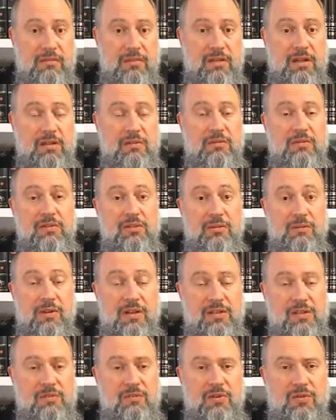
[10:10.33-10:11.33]
in other words Yom
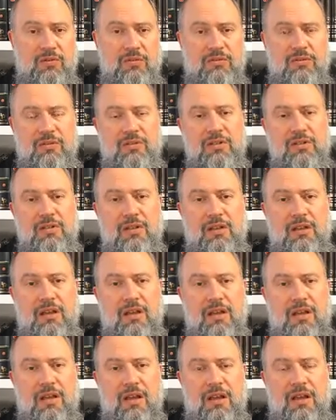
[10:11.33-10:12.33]
HaAtzmaut,
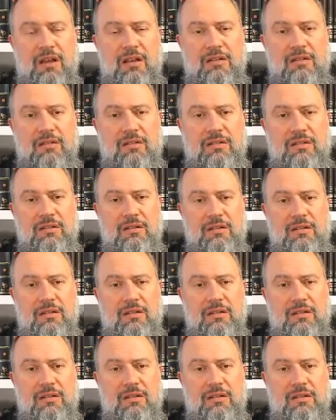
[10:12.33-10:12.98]
and